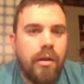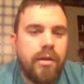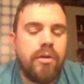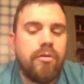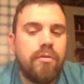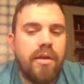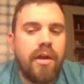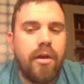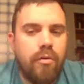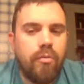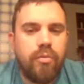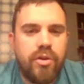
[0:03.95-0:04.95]
Here's
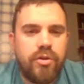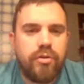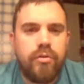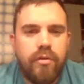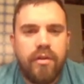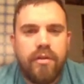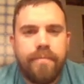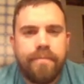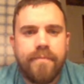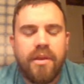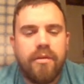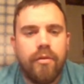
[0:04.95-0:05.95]
how we should do this.
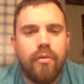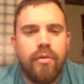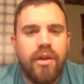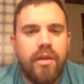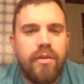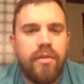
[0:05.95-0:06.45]
So